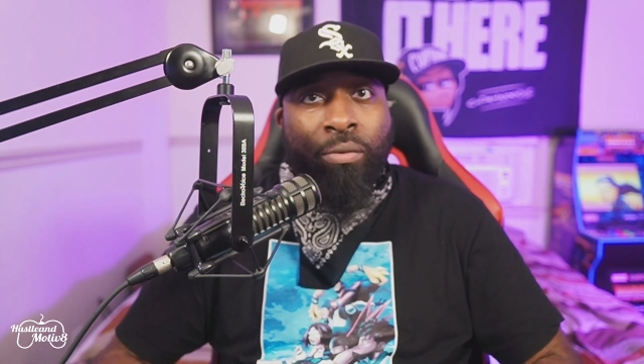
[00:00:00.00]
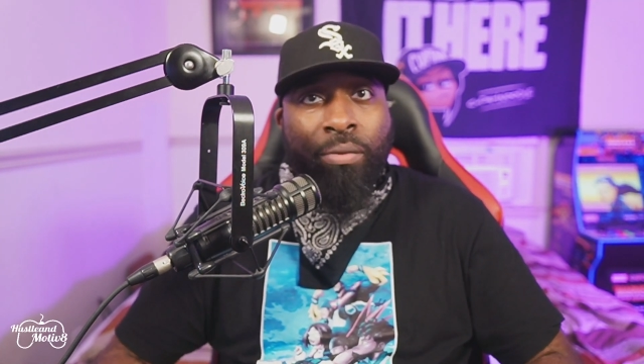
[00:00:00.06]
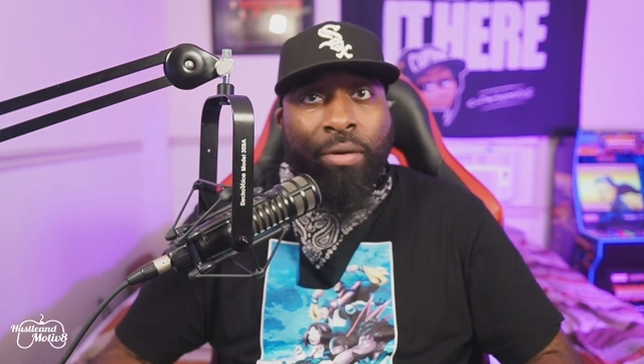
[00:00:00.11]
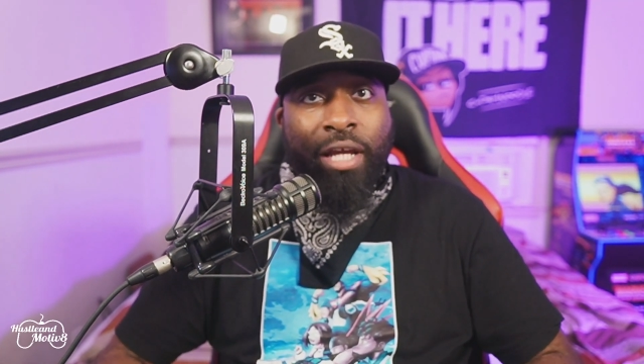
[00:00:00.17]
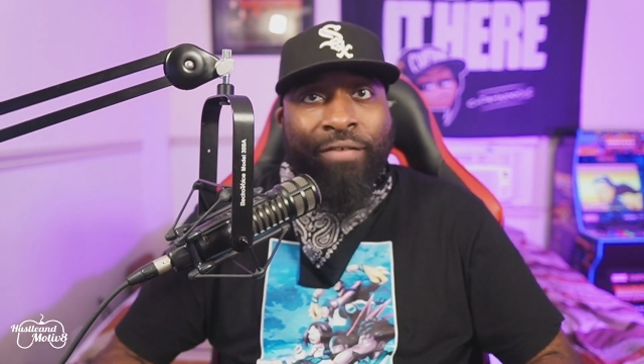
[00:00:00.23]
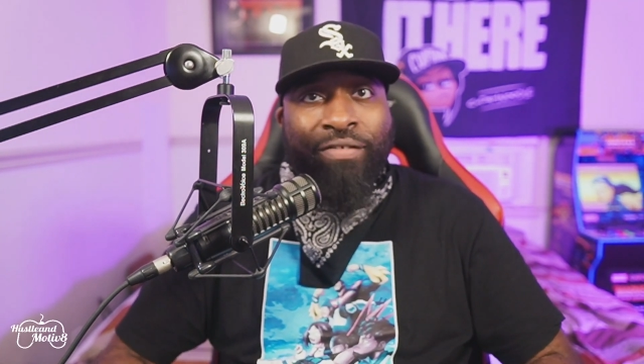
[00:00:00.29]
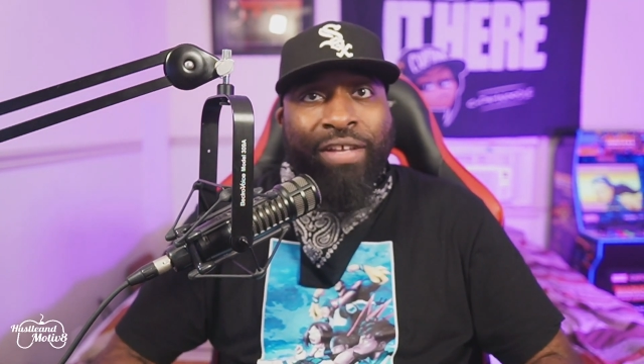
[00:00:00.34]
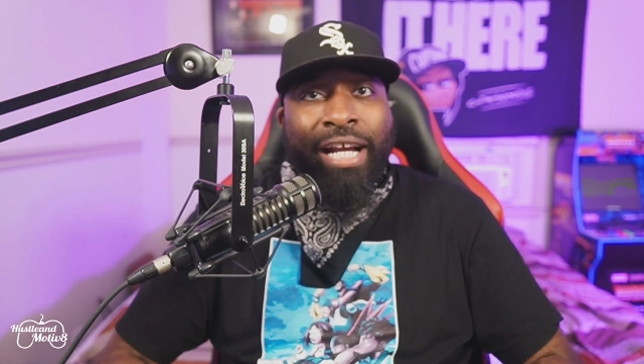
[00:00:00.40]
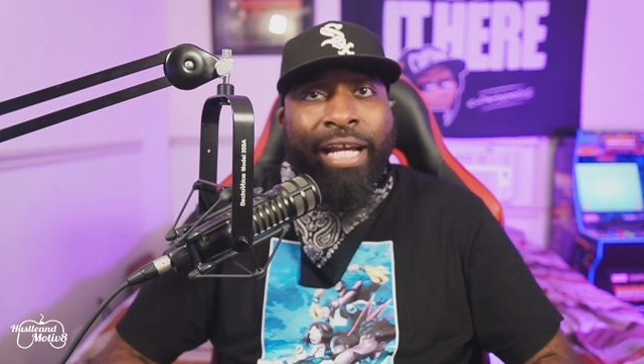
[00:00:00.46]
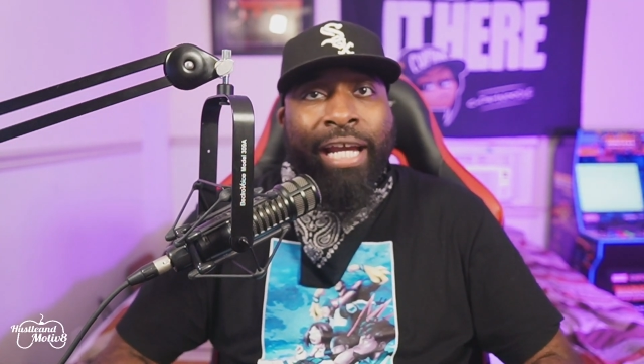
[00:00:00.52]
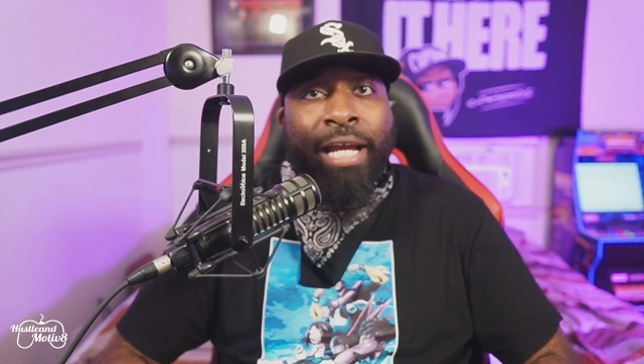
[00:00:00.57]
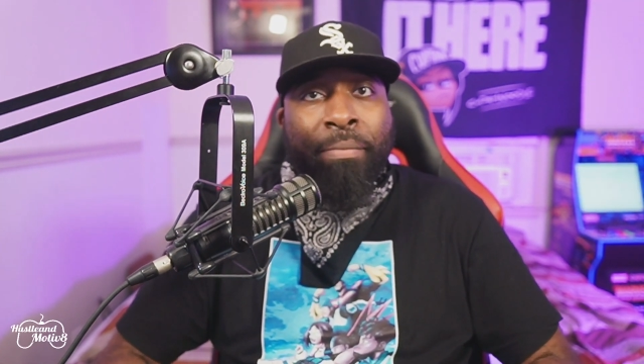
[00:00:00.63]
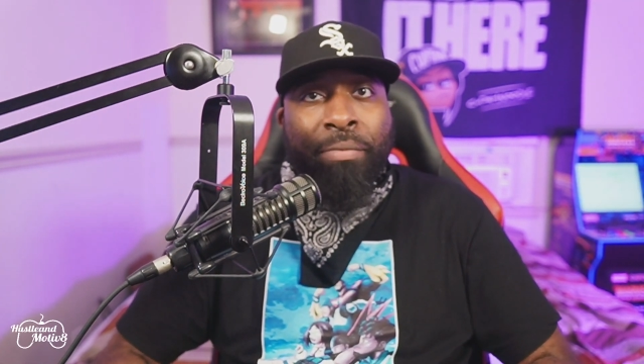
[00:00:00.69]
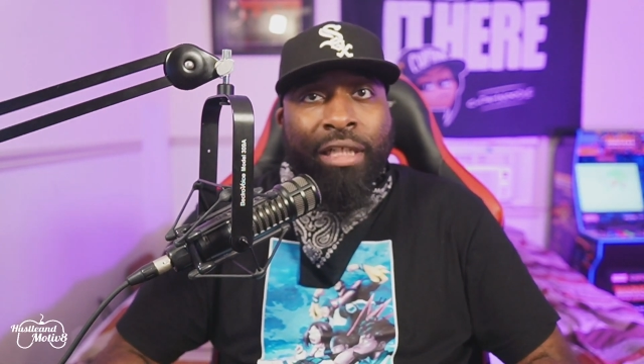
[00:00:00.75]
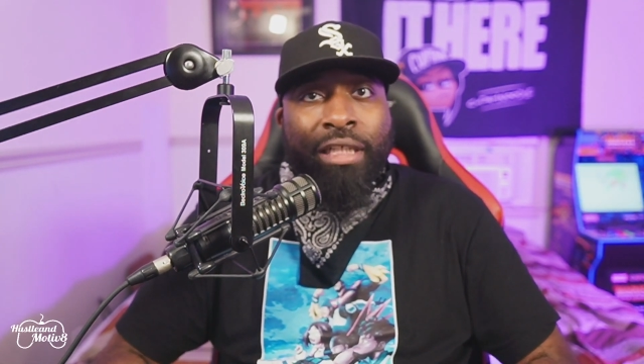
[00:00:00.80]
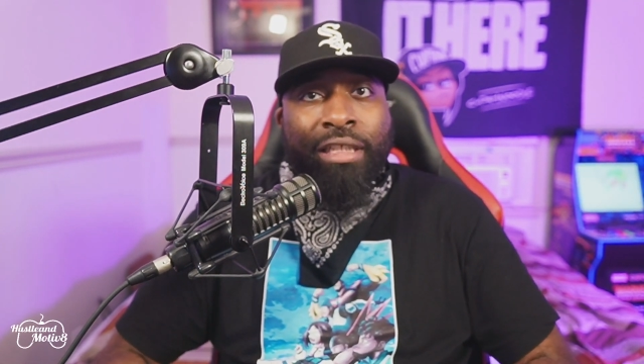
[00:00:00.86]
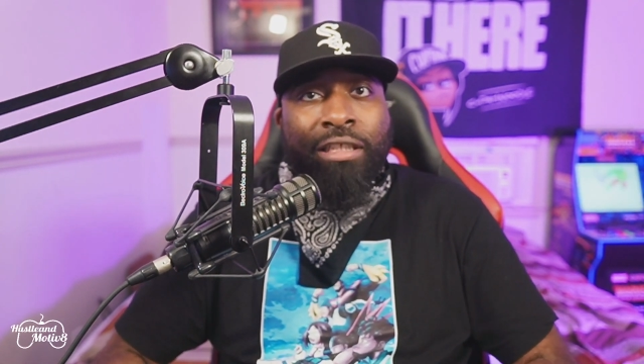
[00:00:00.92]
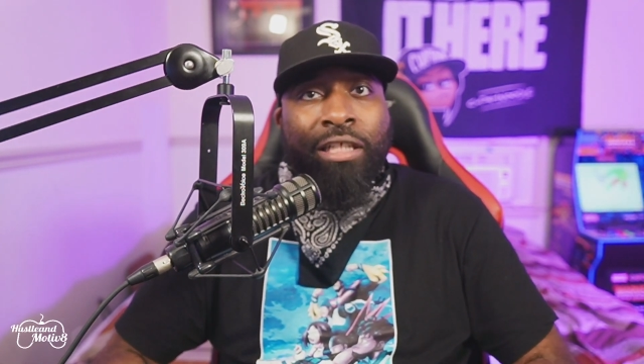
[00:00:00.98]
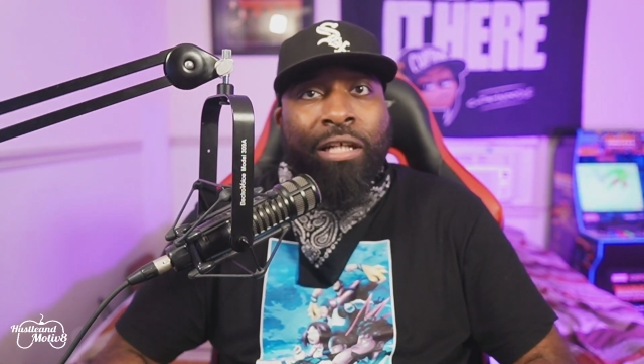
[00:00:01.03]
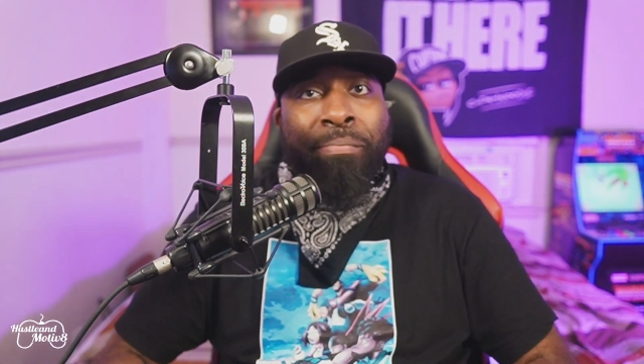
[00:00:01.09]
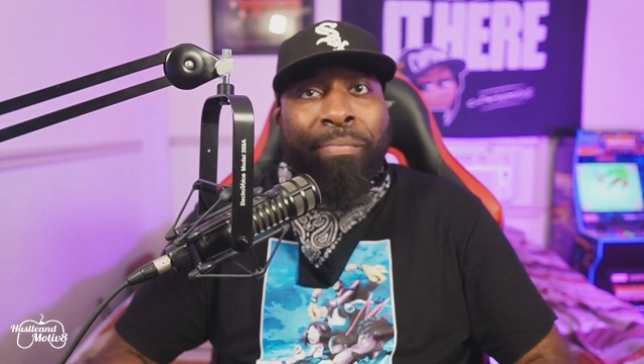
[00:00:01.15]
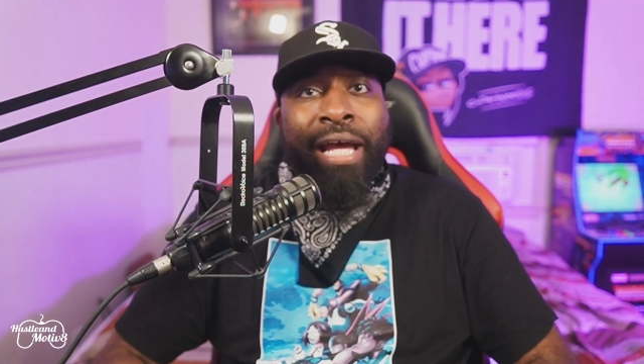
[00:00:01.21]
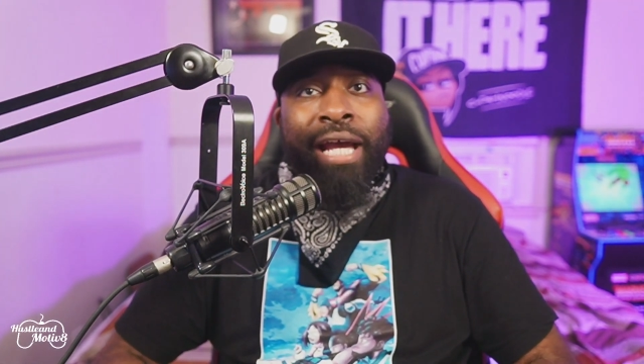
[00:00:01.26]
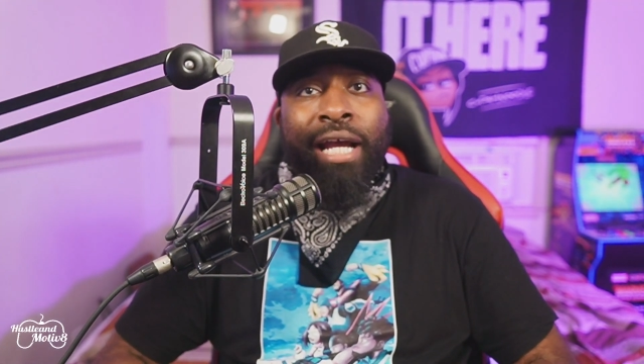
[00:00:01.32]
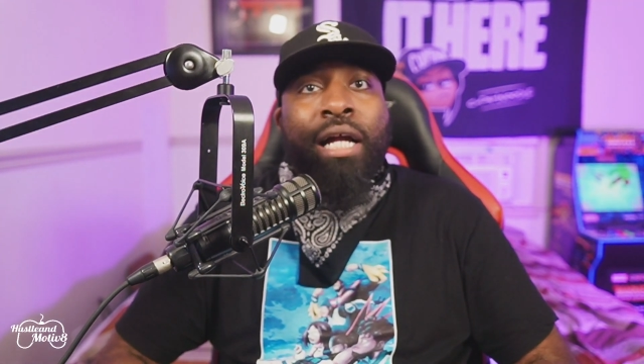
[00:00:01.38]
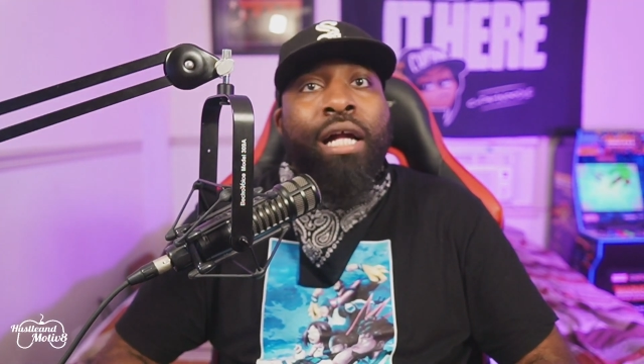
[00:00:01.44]
If that game does come
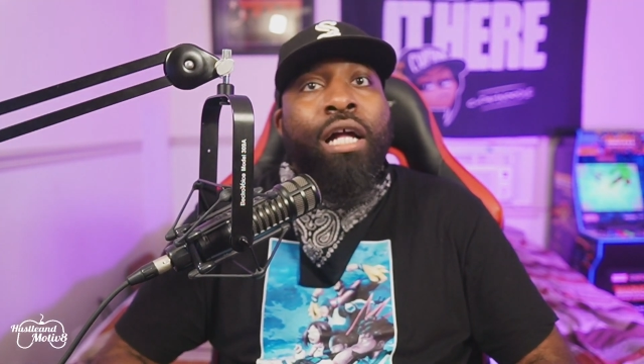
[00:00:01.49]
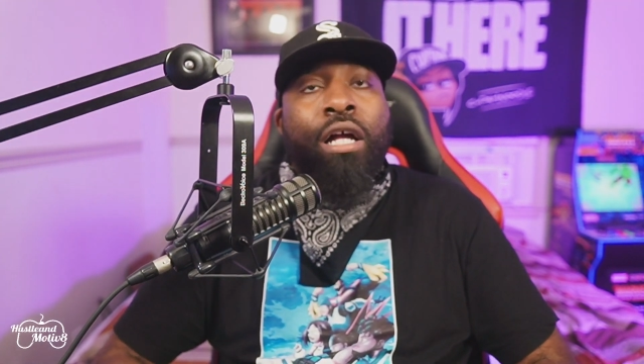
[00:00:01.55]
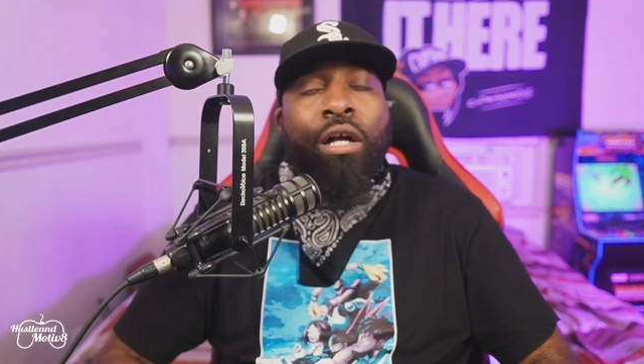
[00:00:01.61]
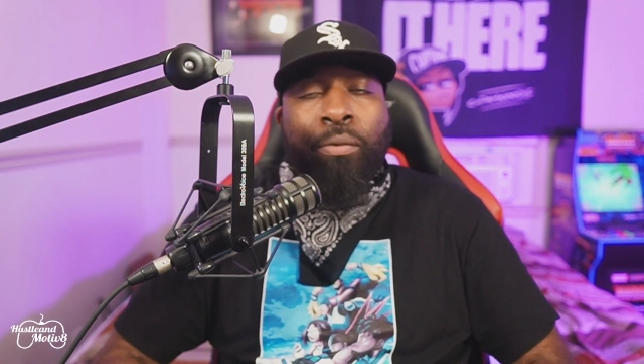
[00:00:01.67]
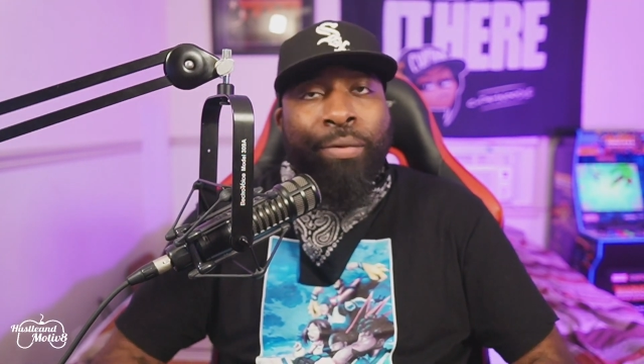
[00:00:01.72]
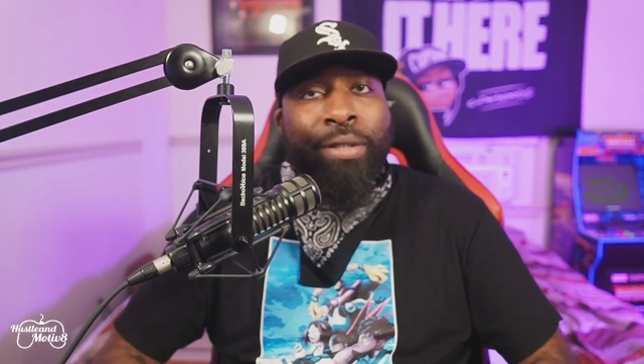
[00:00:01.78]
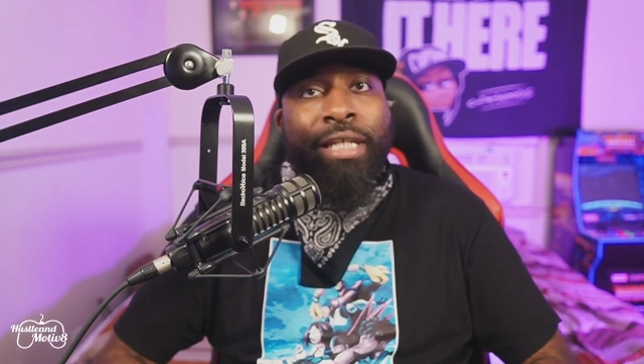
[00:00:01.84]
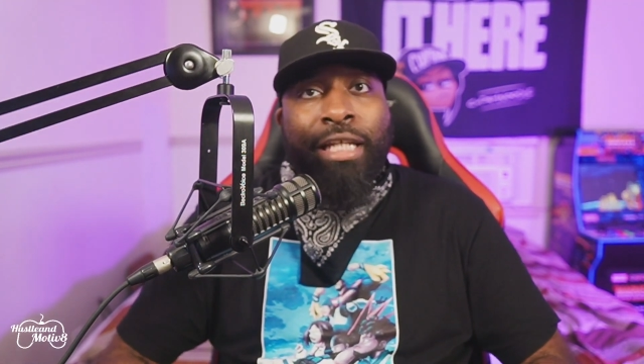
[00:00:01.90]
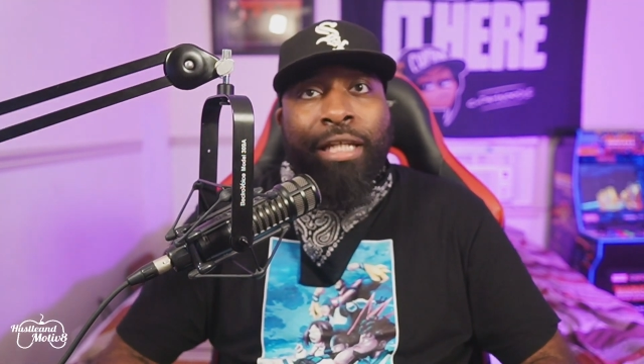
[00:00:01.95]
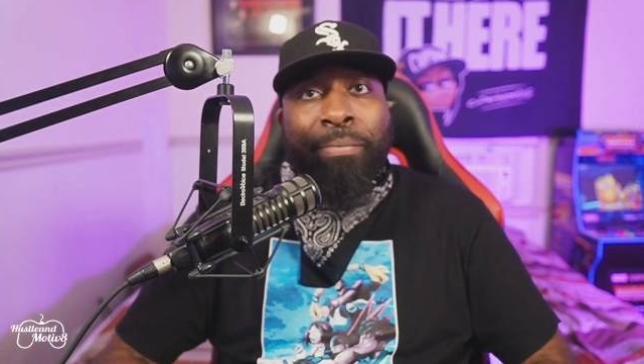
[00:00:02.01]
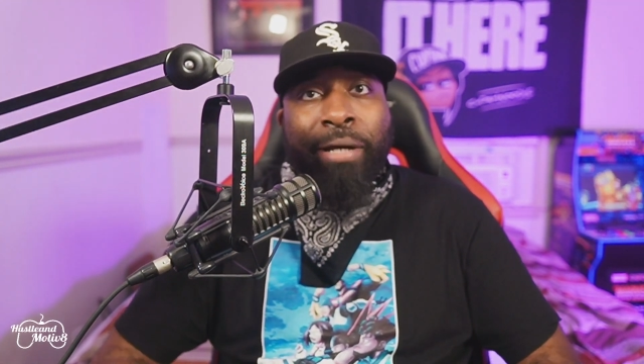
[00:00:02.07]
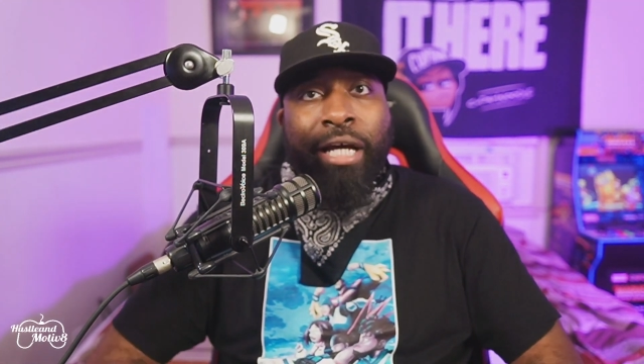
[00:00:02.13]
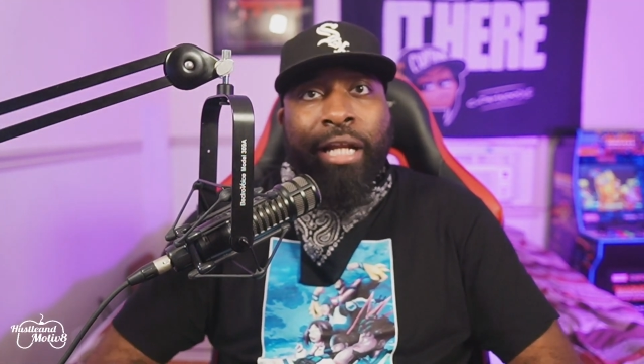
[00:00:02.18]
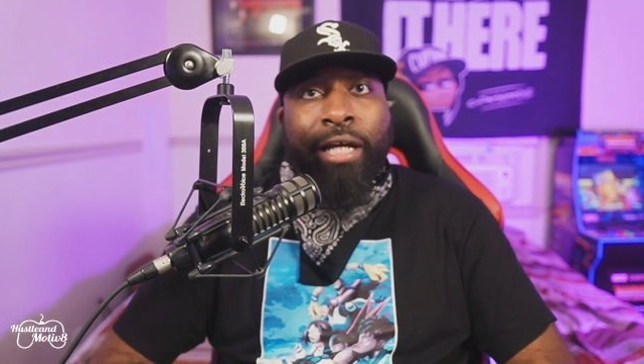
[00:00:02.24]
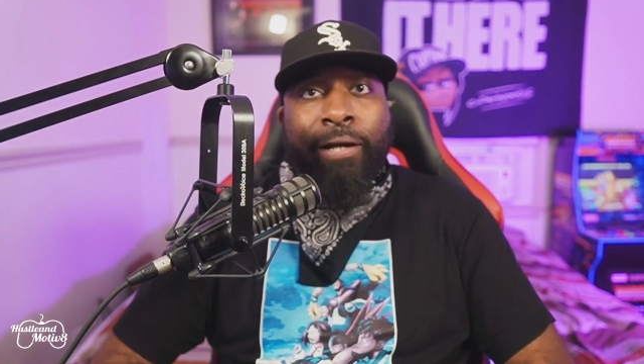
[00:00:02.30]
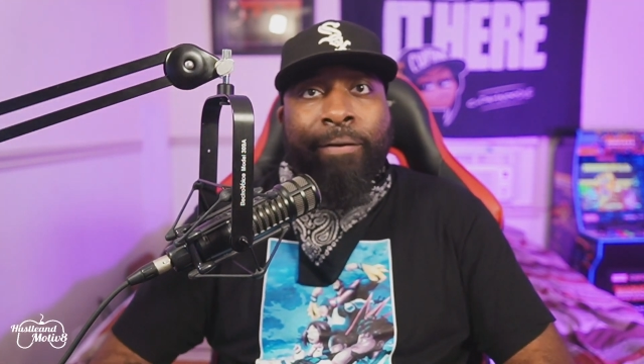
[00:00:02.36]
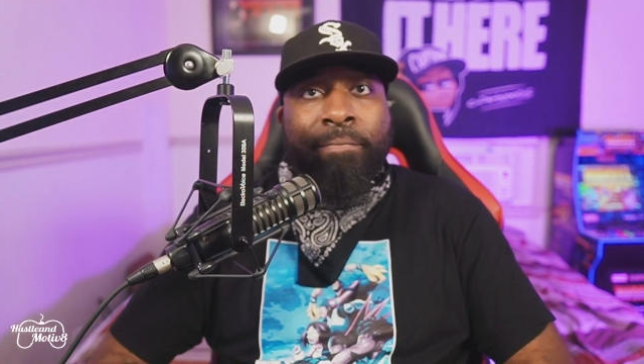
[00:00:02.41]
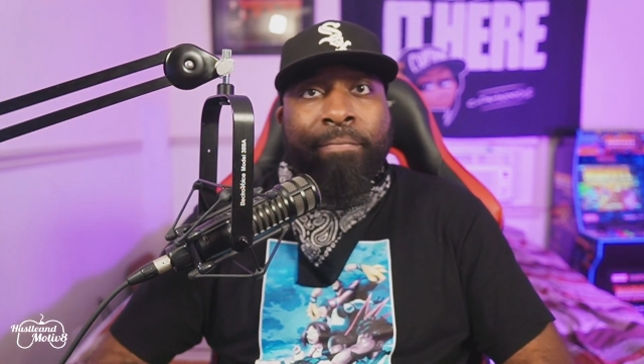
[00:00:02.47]
back, we need to buy that.